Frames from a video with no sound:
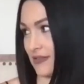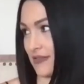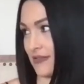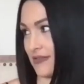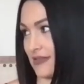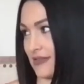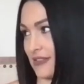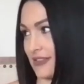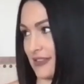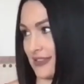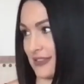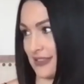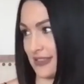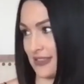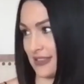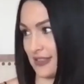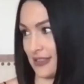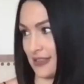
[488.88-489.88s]

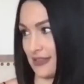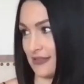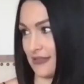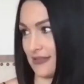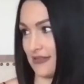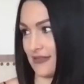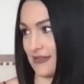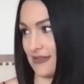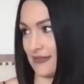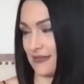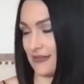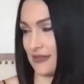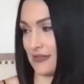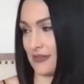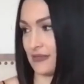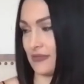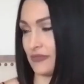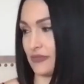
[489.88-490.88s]

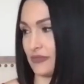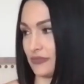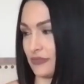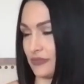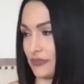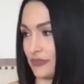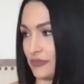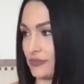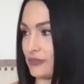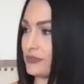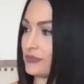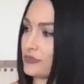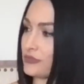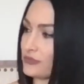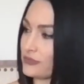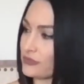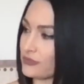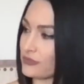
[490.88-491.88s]

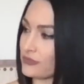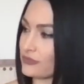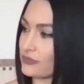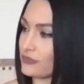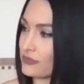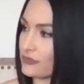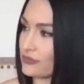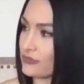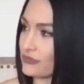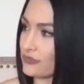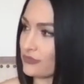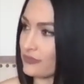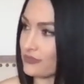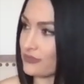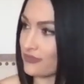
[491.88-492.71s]
The person shown says nothing.